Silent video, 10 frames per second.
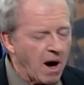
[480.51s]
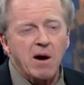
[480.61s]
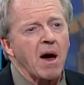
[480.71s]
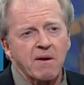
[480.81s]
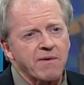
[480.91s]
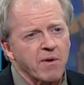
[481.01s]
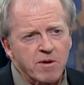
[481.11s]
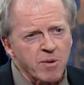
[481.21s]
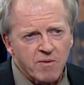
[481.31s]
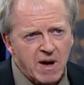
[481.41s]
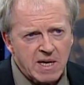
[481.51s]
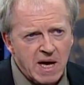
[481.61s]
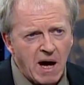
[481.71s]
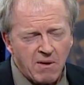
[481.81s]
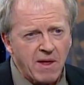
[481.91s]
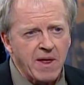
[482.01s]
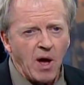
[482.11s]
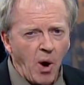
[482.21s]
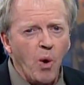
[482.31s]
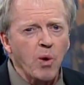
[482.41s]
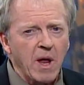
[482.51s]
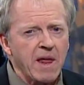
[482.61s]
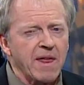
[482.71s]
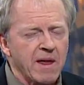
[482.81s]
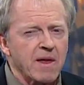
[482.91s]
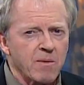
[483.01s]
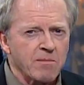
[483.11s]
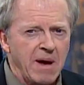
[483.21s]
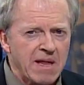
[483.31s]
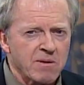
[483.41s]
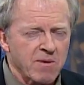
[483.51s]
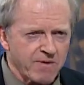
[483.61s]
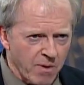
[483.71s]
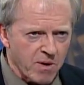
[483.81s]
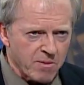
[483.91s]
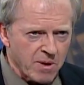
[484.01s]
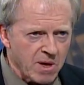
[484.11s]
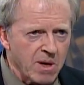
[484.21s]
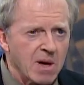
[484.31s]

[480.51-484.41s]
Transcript: are not affordable right now, that the only thing that would make them affordable